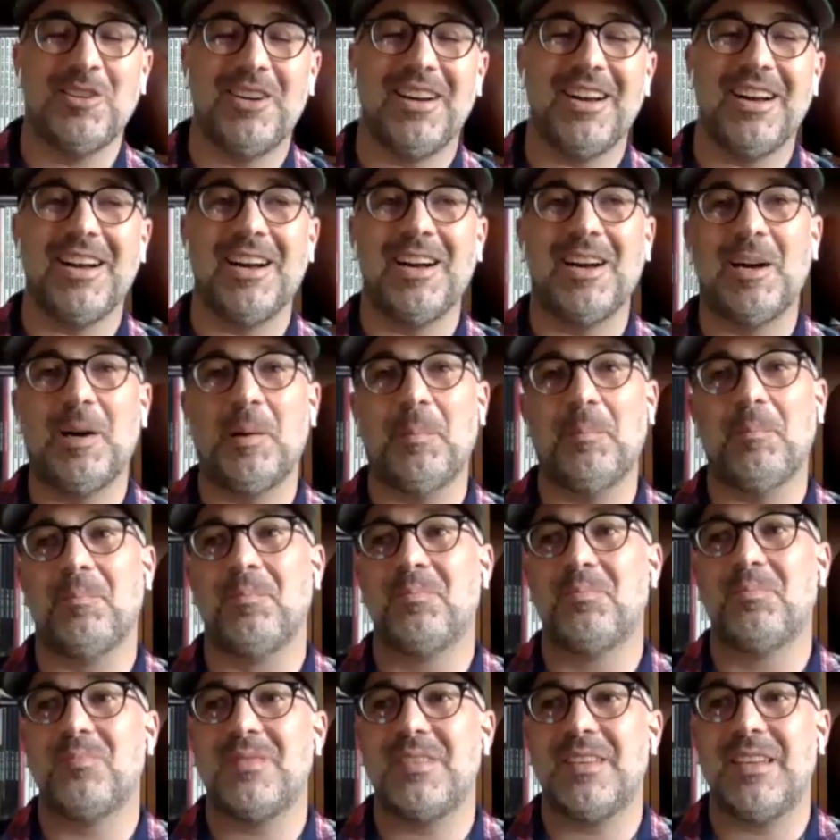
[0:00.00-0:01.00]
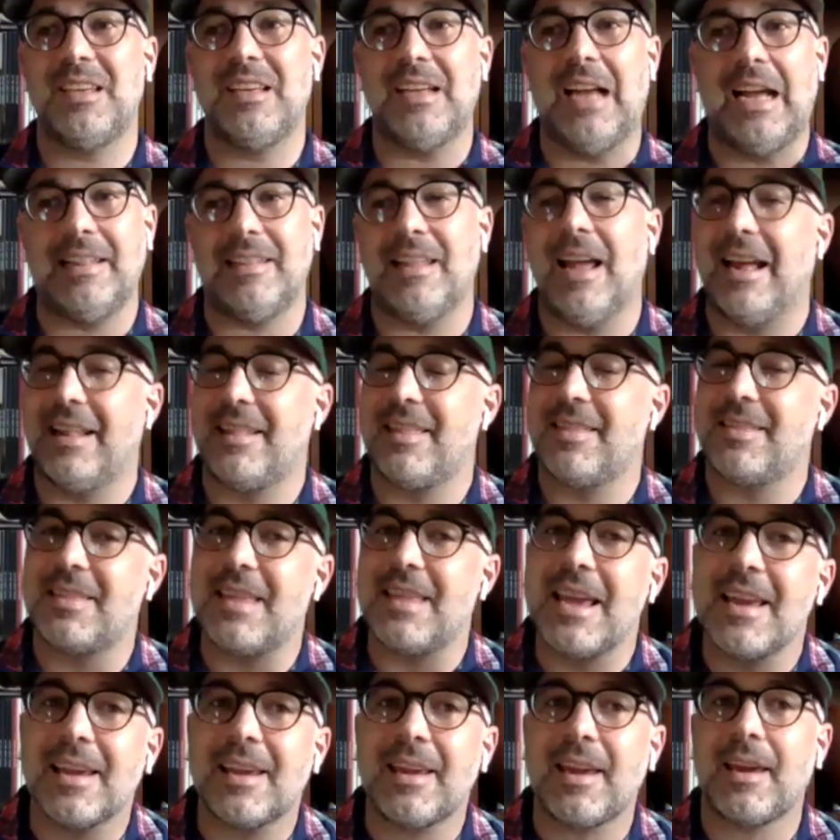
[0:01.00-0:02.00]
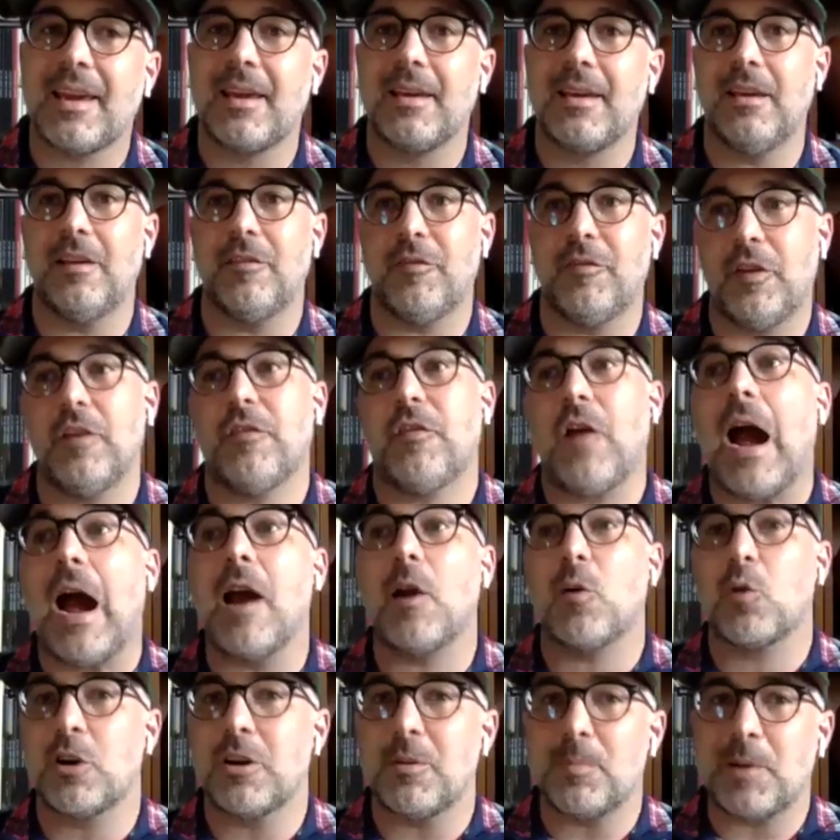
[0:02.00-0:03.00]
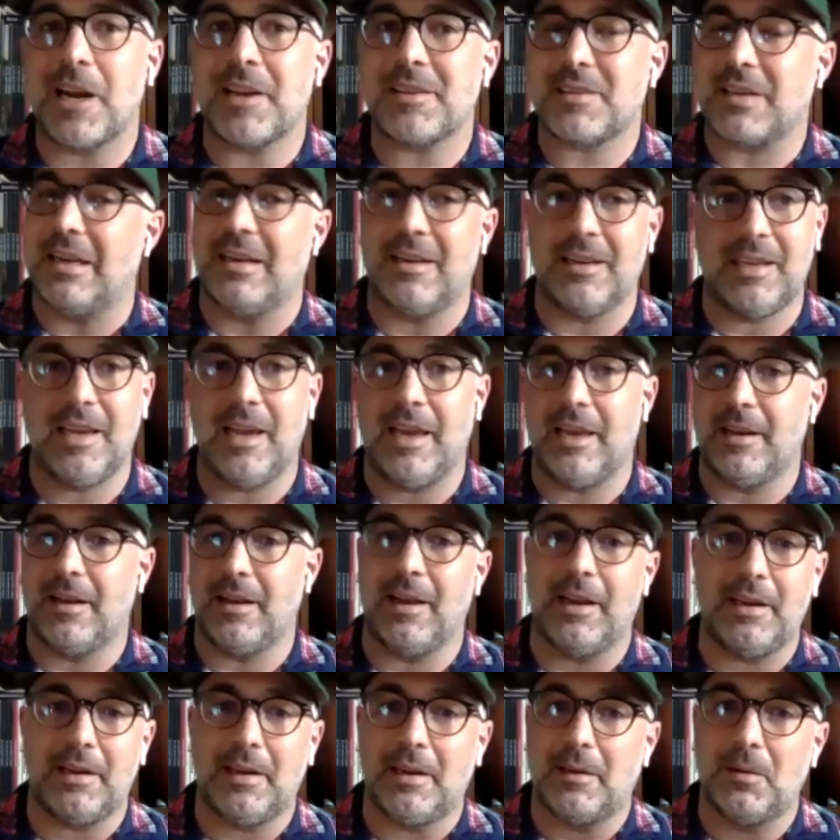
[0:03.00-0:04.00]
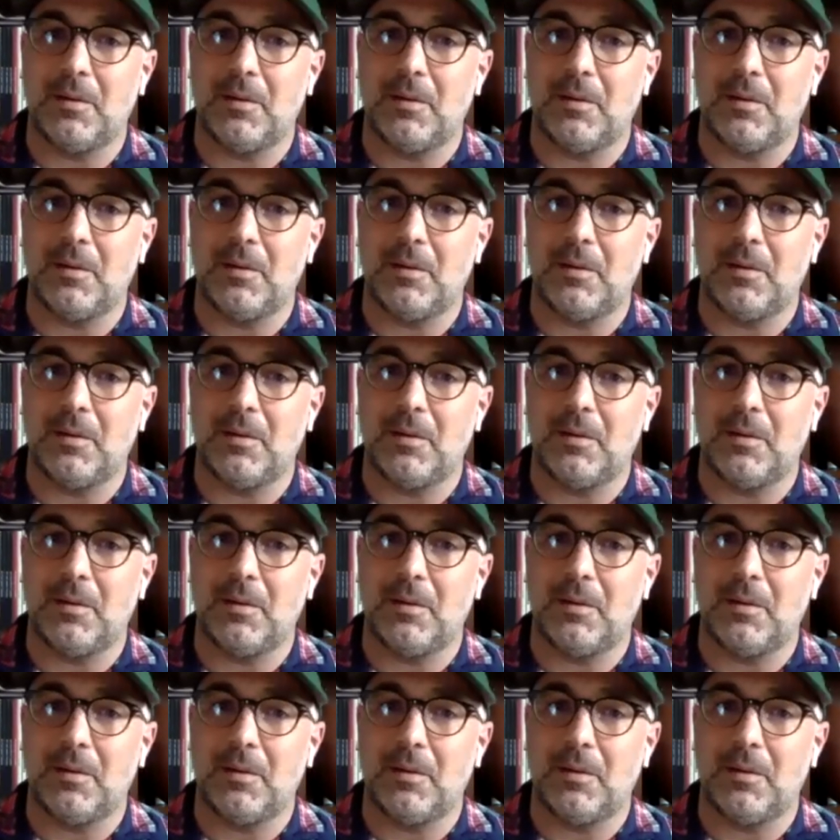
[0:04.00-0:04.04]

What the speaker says: I think if I were Nebraska, and again, like,